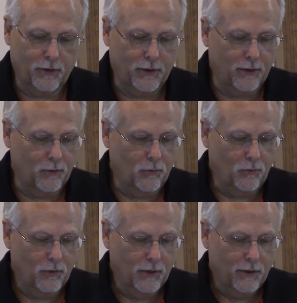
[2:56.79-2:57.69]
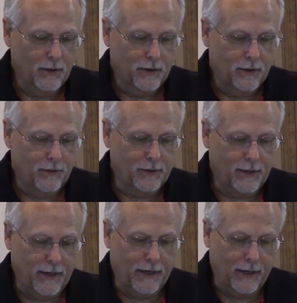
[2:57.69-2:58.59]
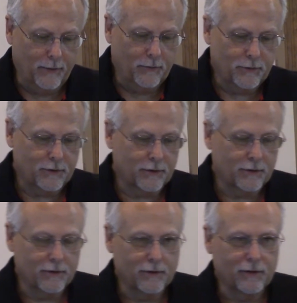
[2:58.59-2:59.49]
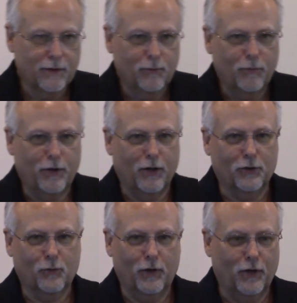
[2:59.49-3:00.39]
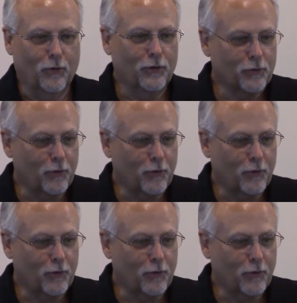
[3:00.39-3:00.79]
We know the times because we know the